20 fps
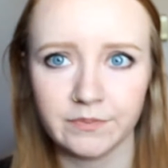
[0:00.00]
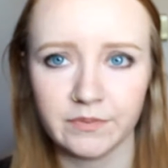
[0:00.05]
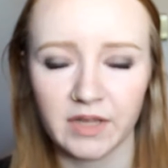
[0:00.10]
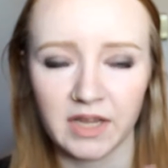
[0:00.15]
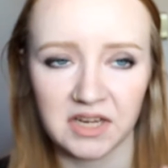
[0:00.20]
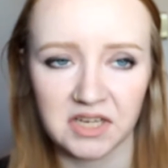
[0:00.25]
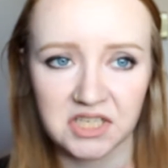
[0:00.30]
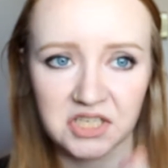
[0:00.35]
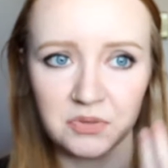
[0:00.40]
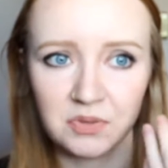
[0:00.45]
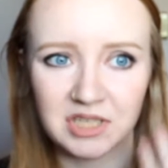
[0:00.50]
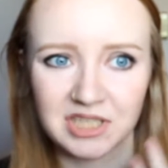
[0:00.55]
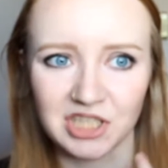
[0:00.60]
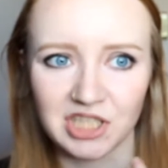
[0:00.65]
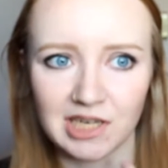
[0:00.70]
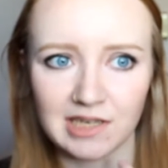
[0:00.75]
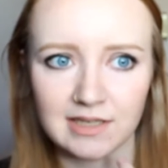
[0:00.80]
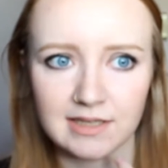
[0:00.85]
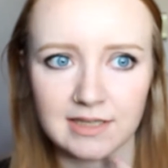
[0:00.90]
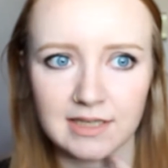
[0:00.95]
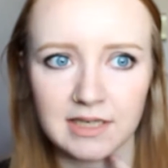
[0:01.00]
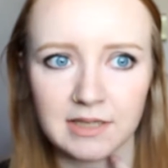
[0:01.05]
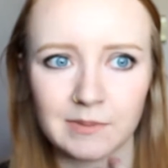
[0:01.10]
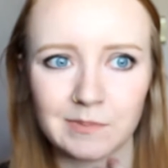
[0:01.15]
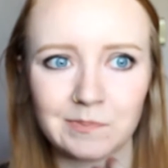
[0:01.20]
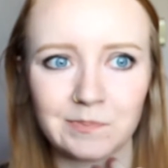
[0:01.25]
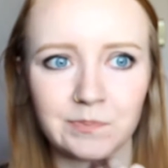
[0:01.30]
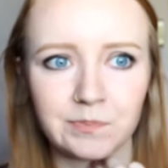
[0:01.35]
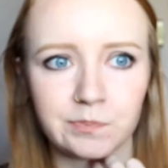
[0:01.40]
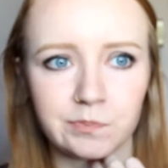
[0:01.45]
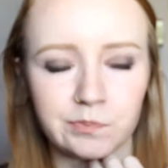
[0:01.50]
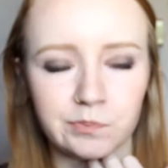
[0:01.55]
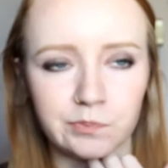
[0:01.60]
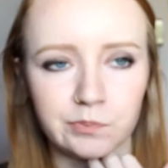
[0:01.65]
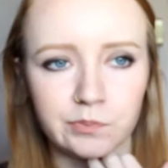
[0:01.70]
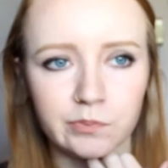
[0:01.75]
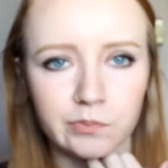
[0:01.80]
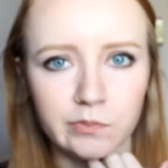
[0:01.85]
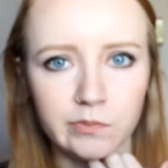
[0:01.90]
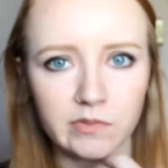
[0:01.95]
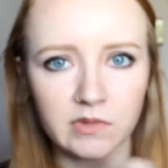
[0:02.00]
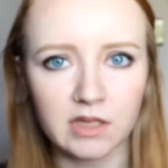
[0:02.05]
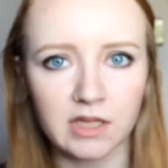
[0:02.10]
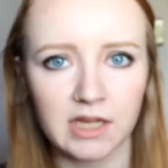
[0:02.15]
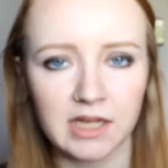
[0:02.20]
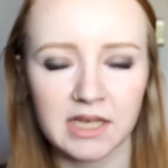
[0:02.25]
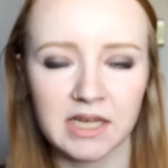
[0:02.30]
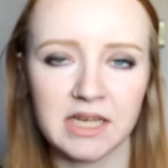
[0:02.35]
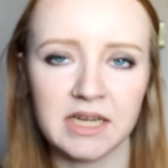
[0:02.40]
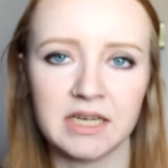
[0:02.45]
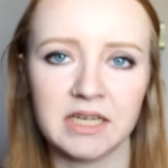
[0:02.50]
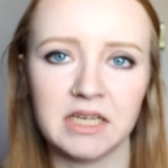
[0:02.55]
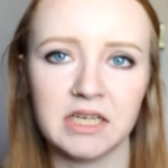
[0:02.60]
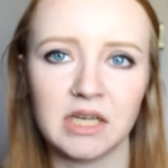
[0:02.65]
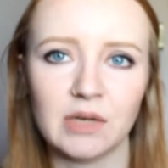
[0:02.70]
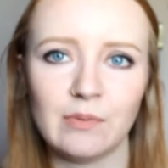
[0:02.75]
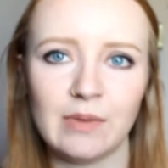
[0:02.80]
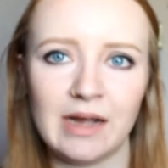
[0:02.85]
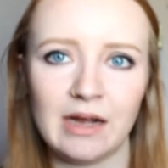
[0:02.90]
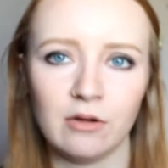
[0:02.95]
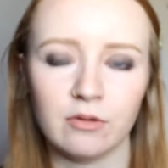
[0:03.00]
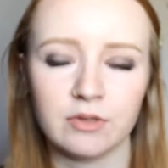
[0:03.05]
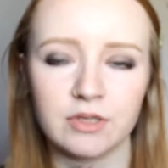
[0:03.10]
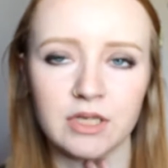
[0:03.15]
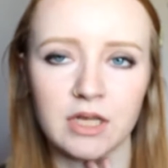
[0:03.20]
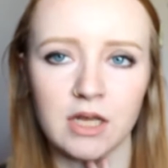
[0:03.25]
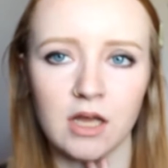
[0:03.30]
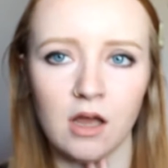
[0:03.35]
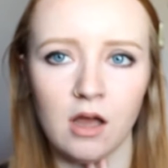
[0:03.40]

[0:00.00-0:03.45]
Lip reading: like to ingest it in any amount.